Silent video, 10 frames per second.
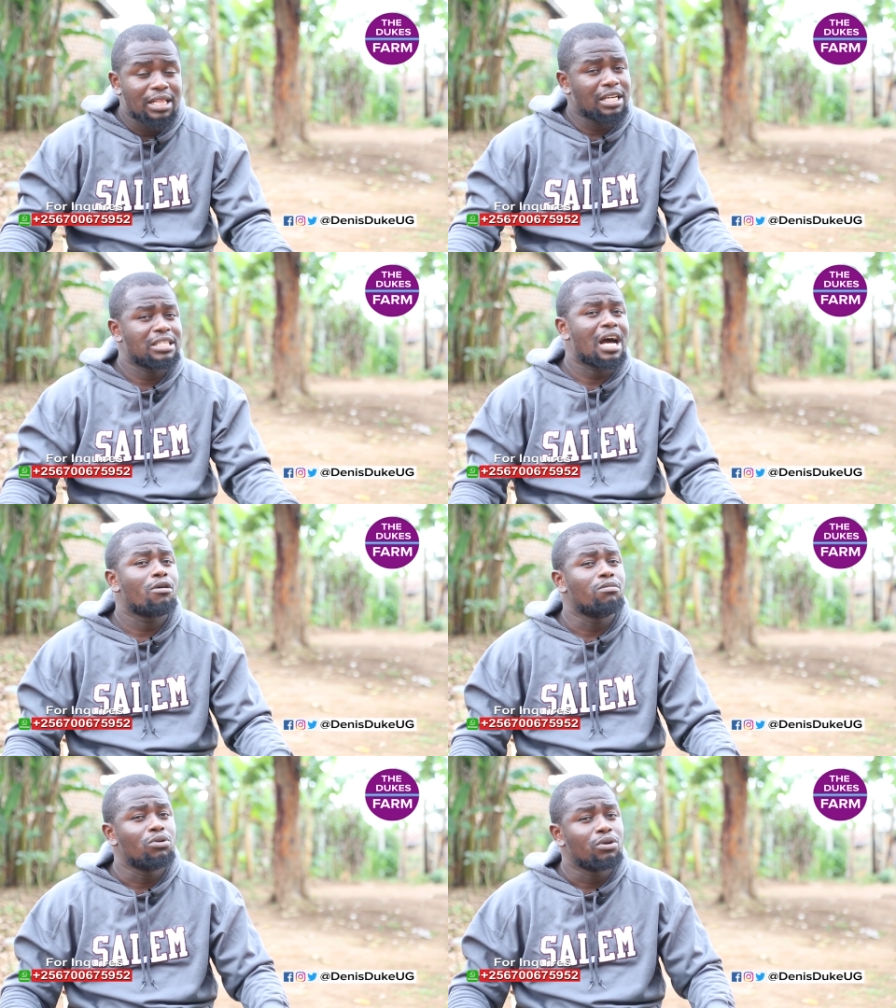That's
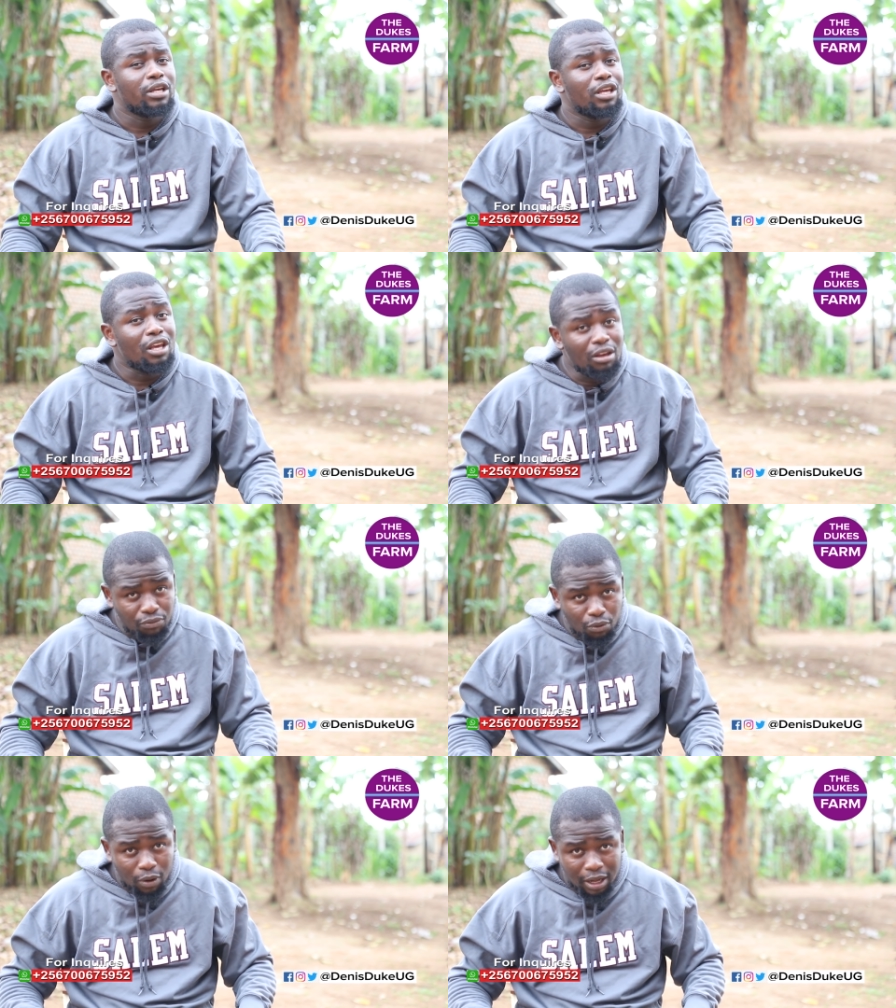how
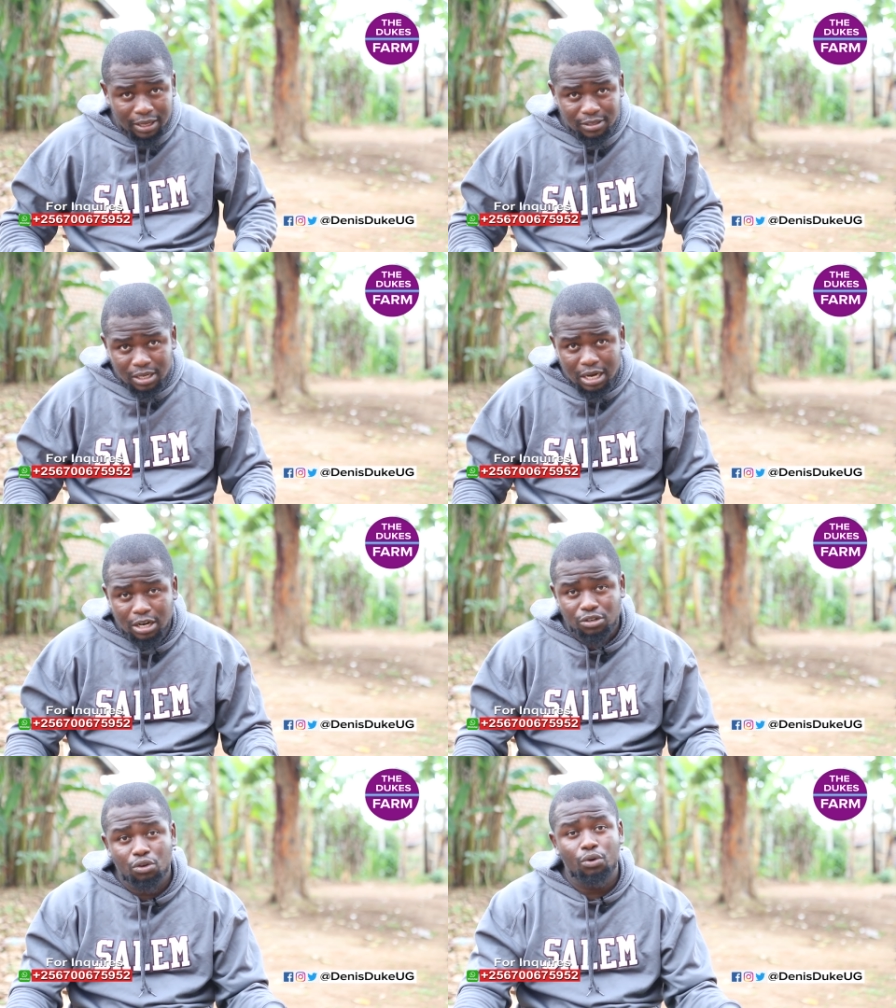evil workers
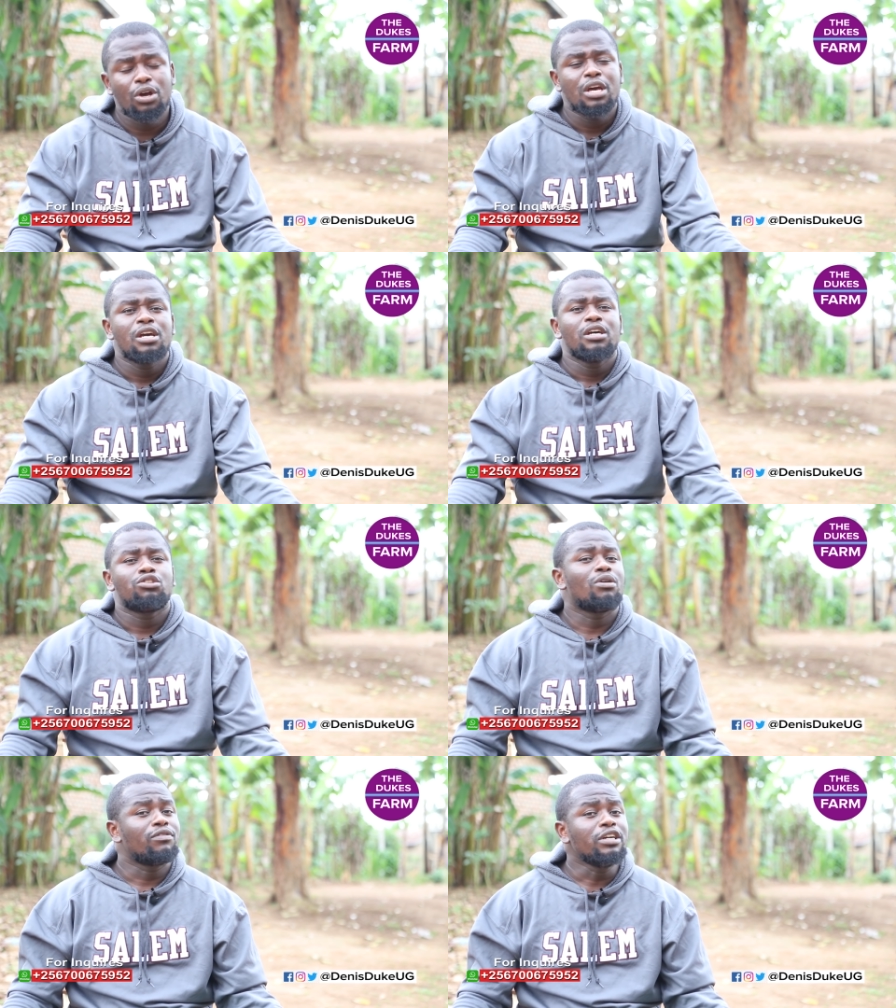are. So,
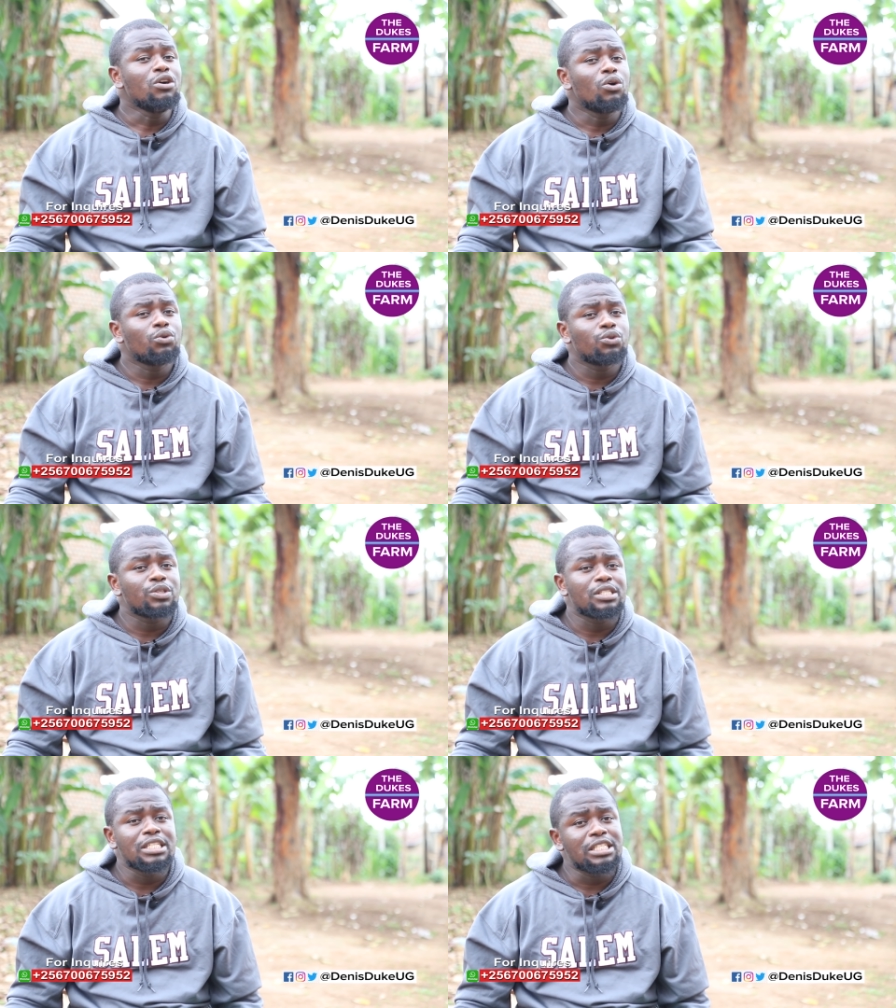to avoid all
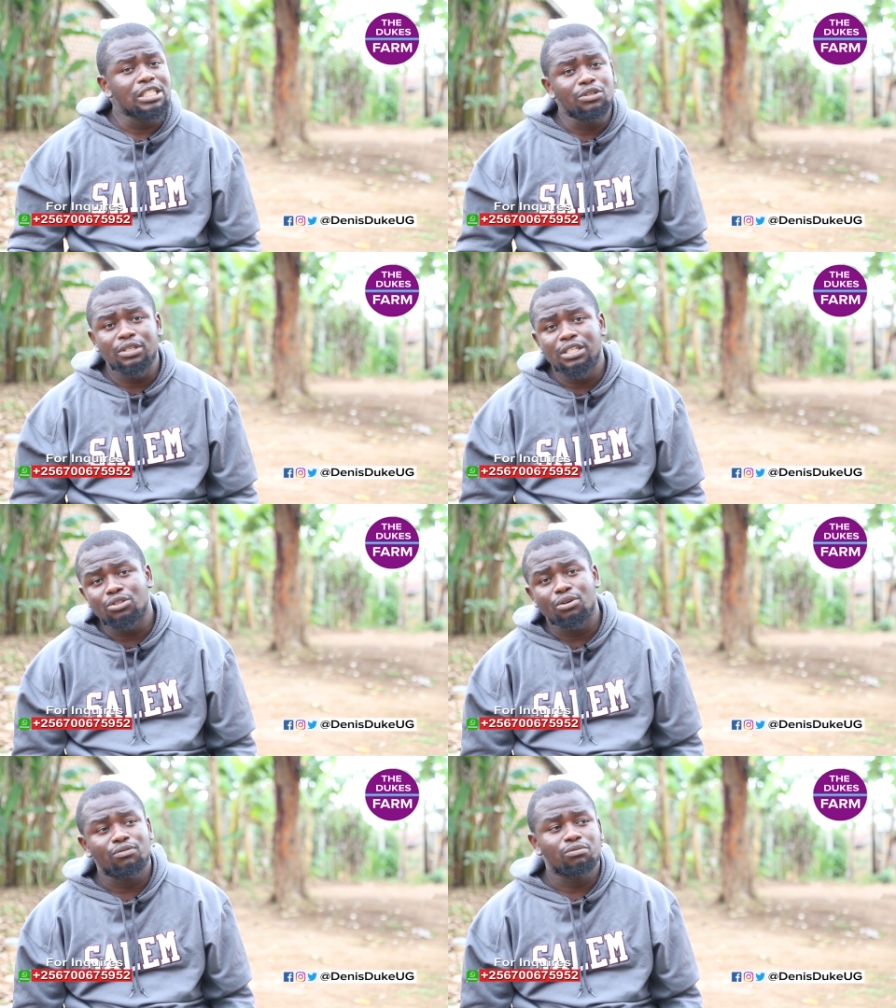those
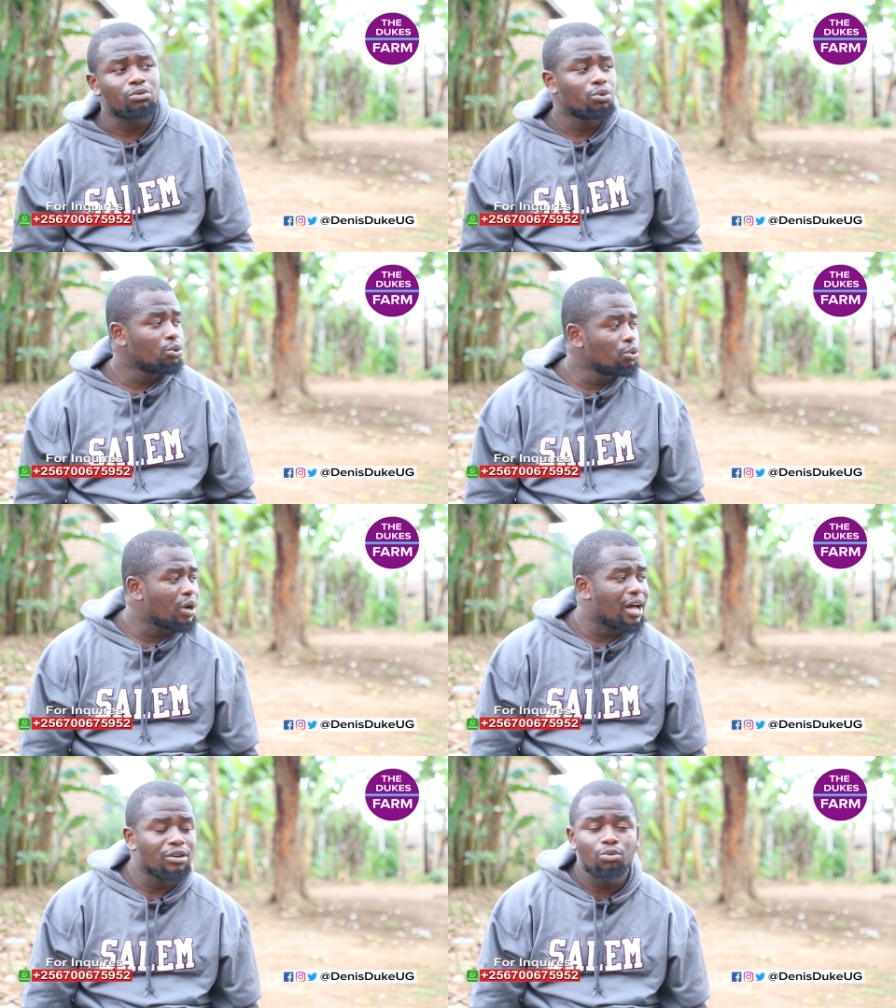nitty-gritties of
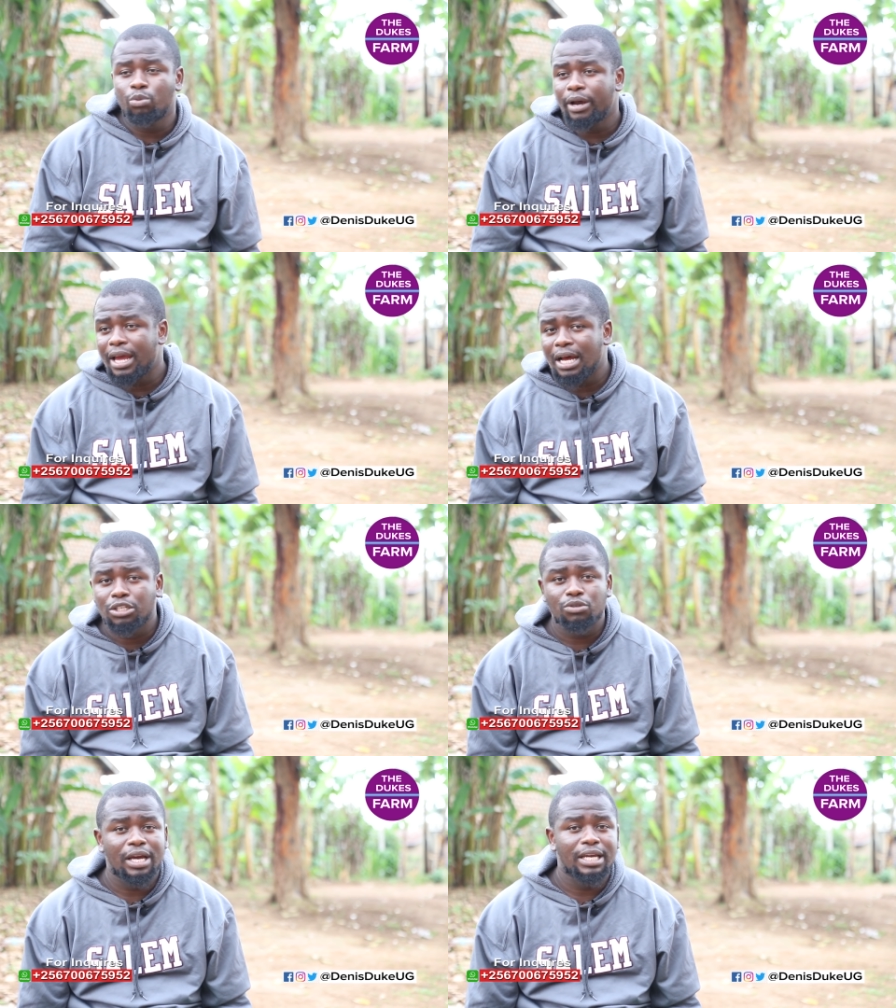who and
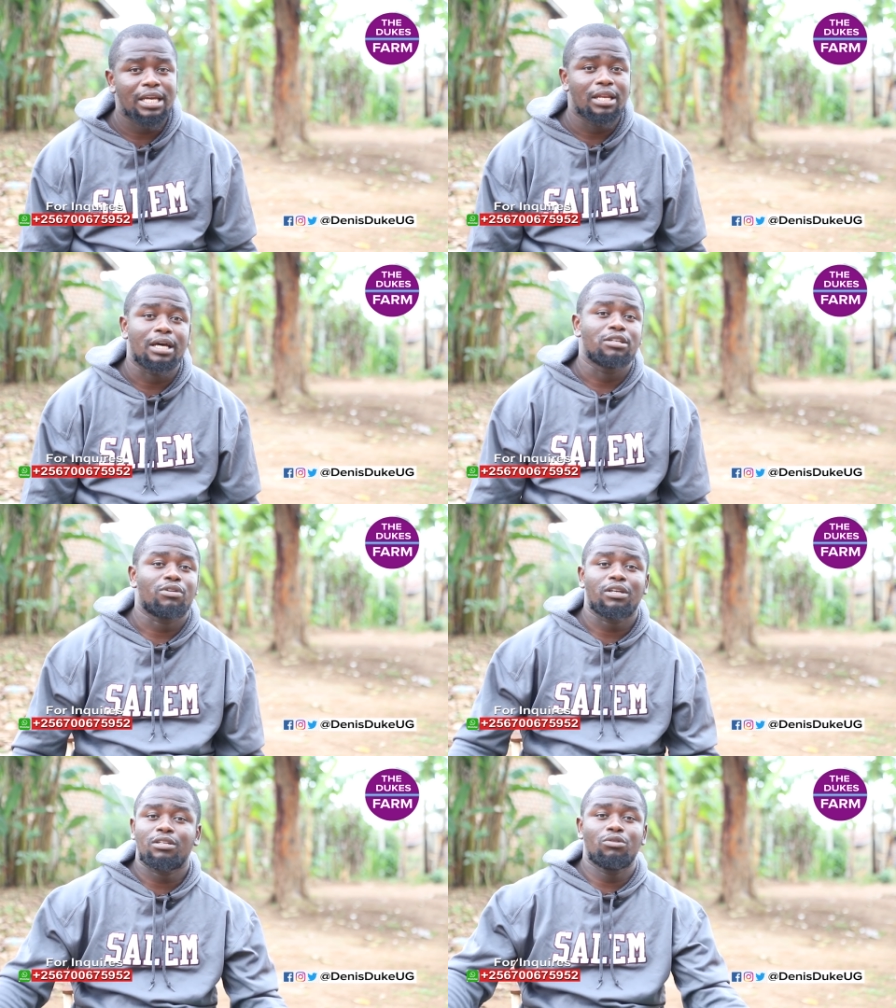where should I get a
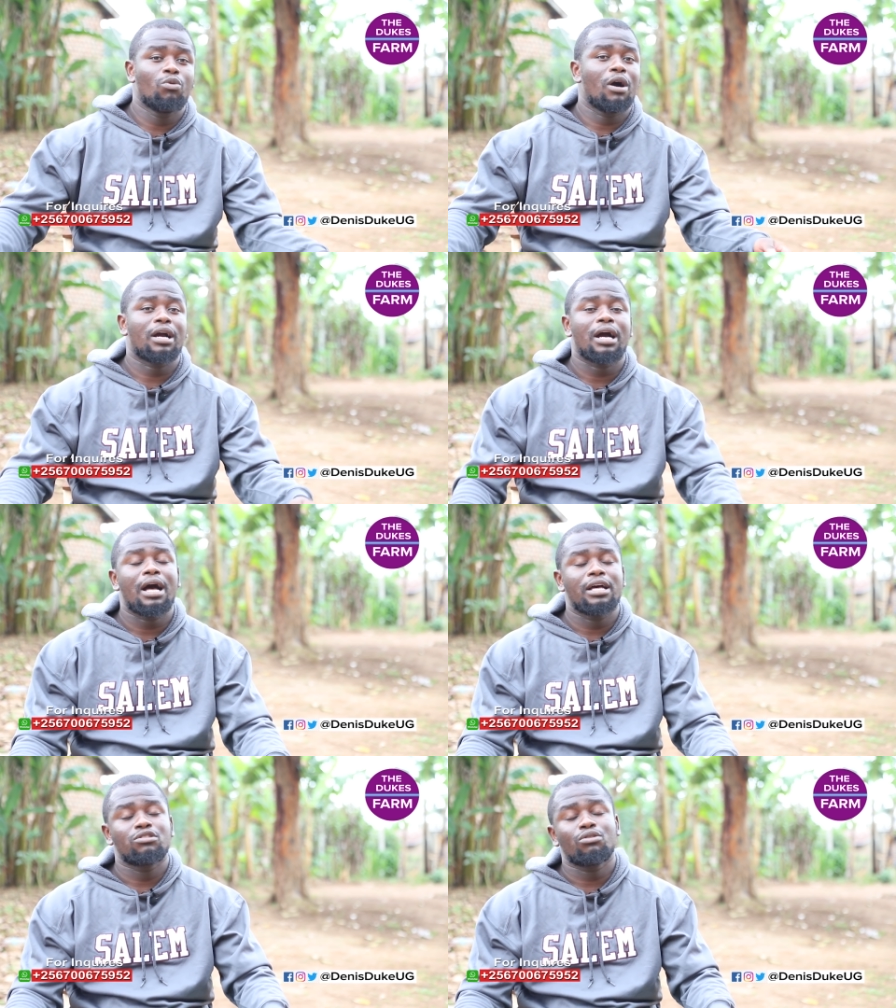trusted
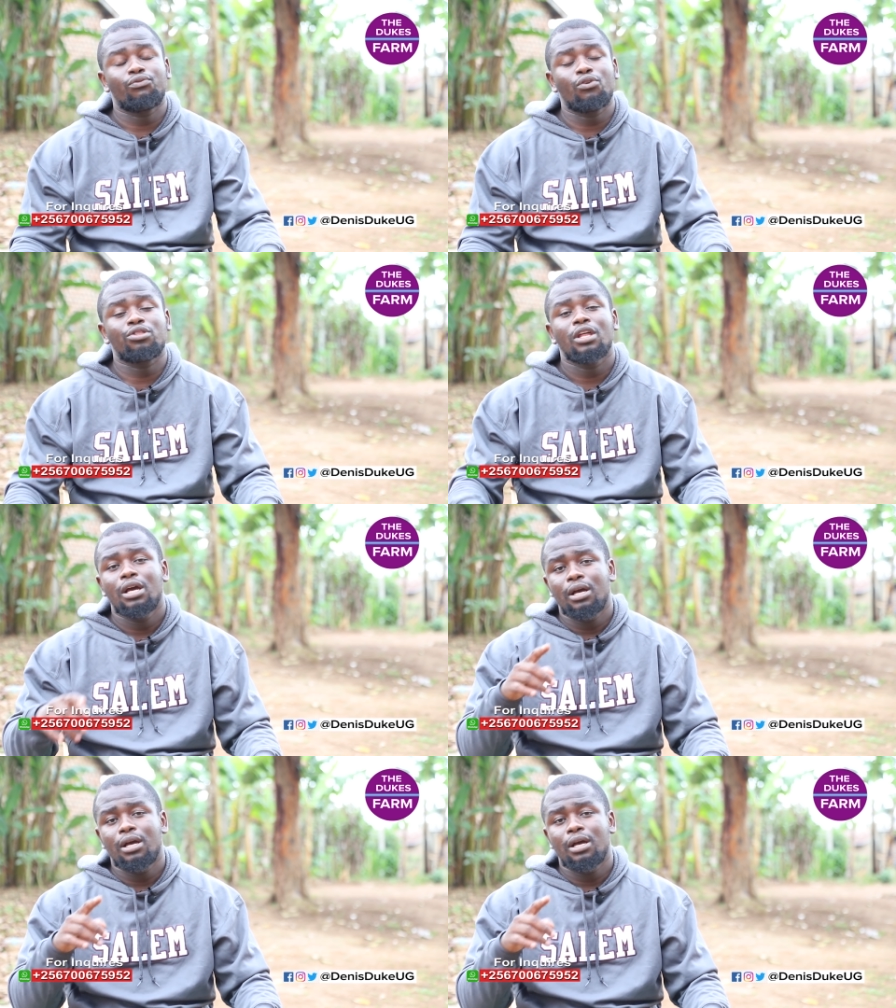worker and so forth,